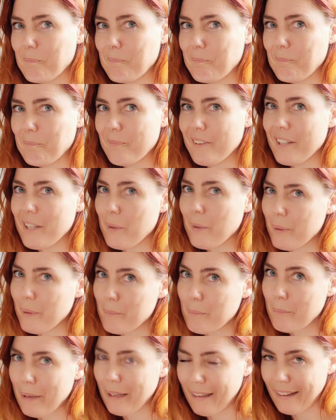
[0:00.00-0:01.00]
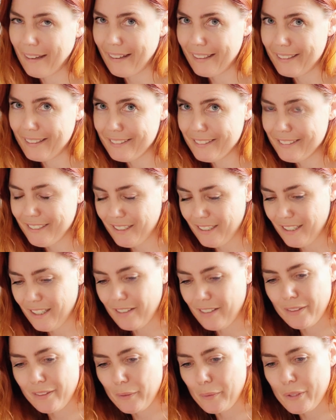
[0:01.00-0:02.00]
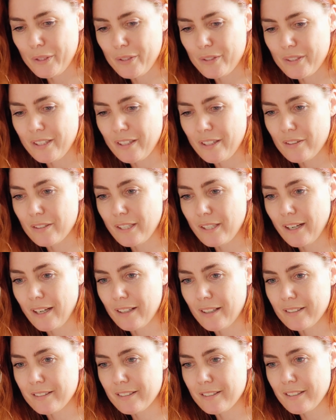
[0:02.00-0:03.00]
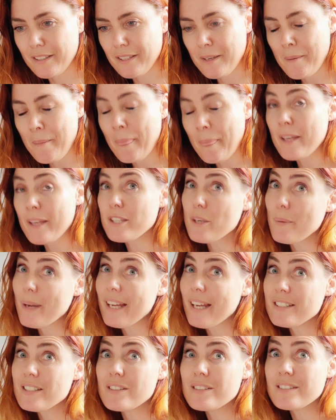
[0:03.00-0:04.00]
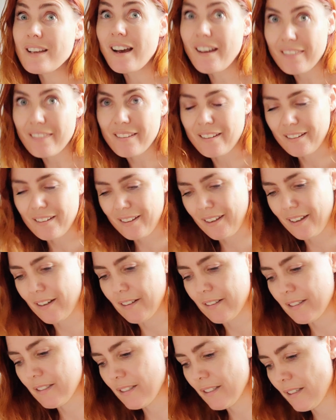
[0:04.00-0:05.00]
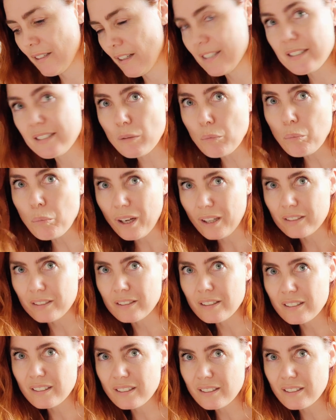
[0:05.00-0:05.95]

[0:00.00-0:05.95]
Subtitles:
And they wouldn't play if they were using those cards. So we had to use other cards. I still won,